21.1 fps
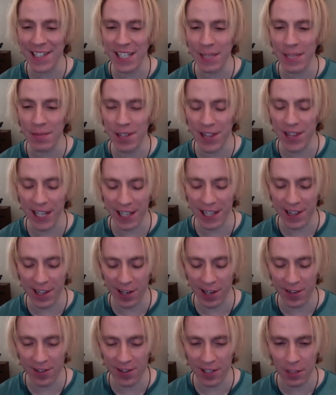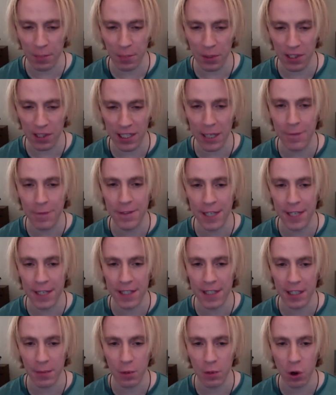seem to think there's this belief
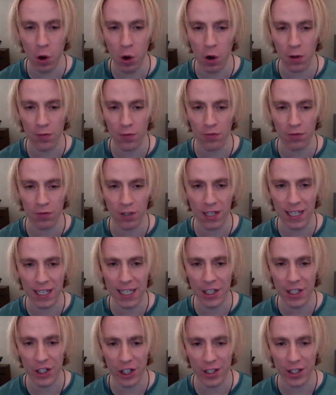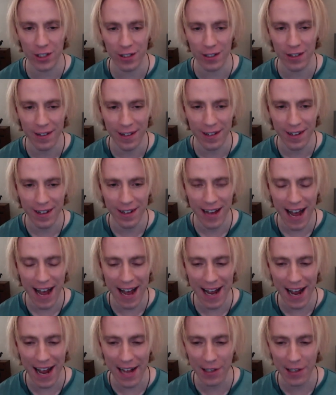system called religion,
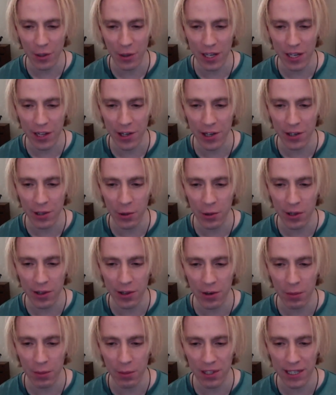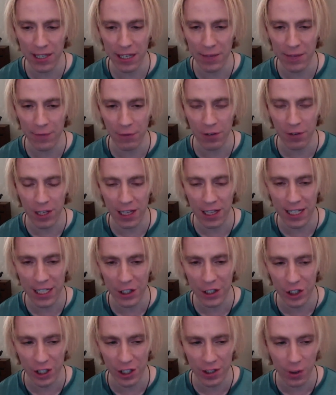and you either believe
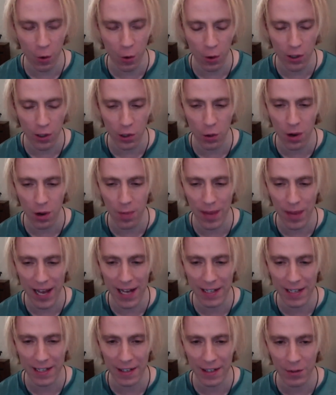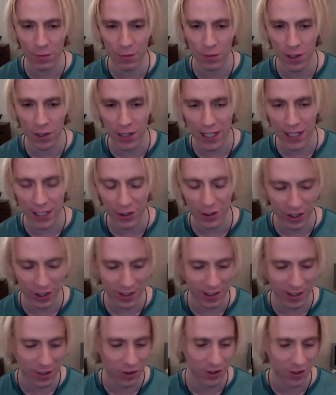religion or you abandon religion.
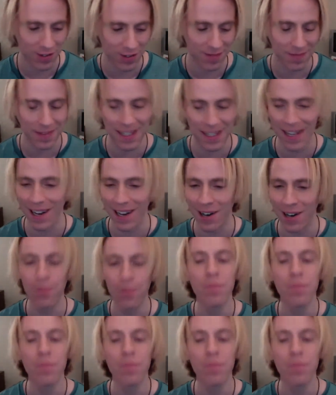It's just, you know,